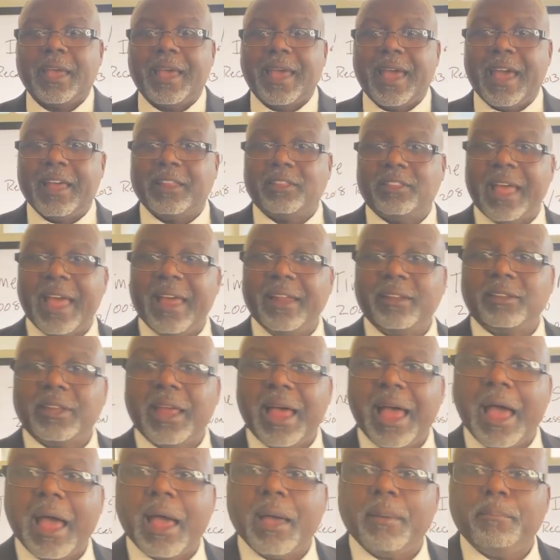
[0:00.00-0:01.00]
at that
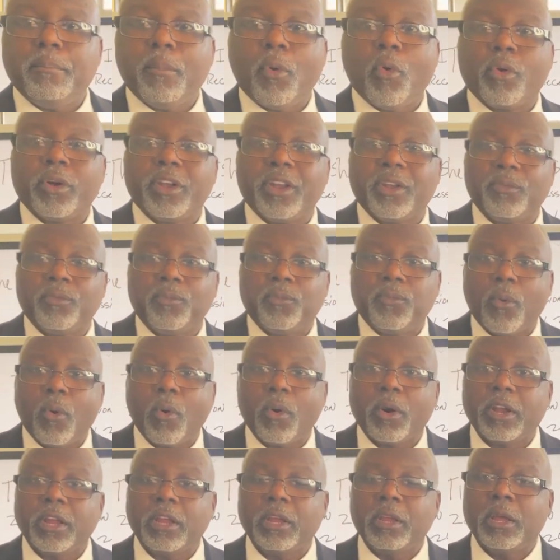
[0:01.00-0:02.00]
time, more than
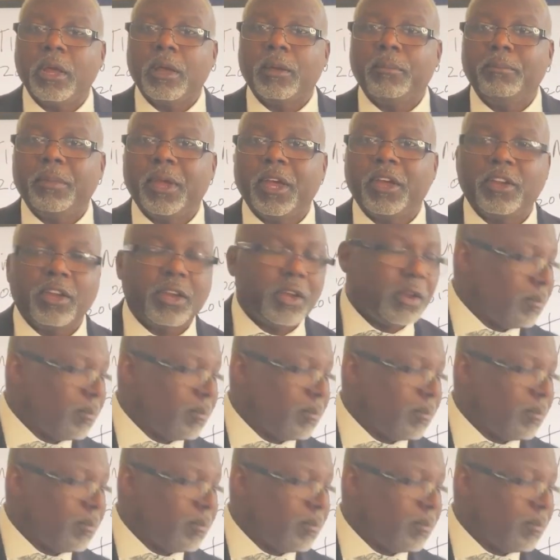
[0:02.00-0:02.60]
40 million